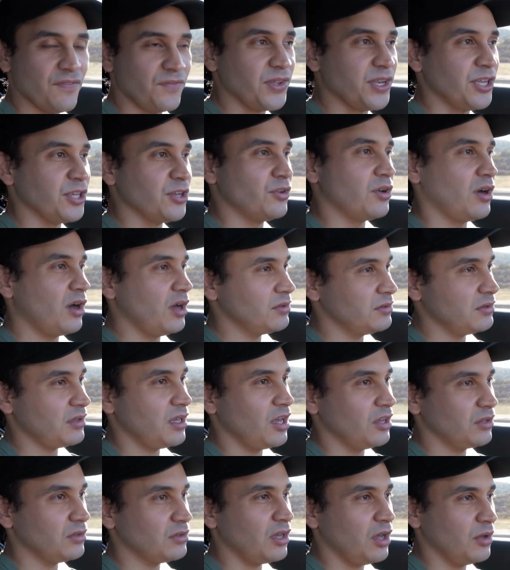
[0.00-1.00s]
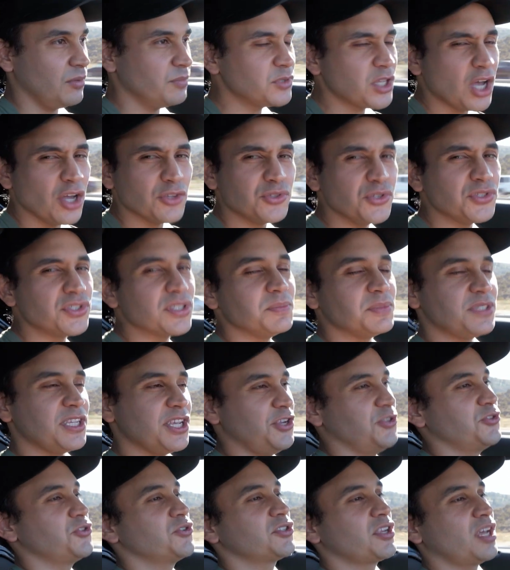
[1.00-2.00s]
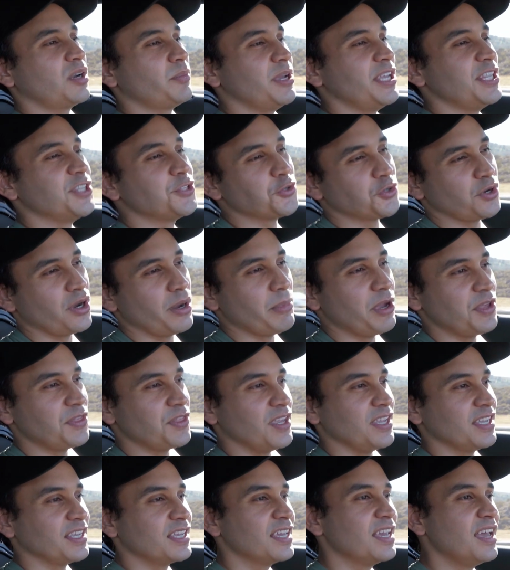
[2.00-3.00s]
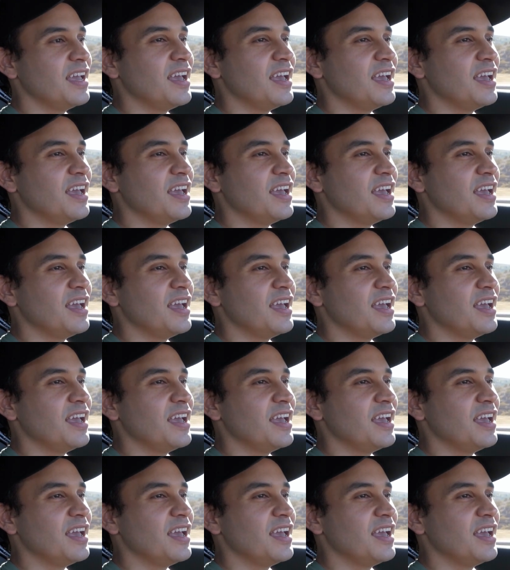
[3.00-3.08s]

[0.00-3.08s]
video. I'll do some teasers on my Instagram, I think.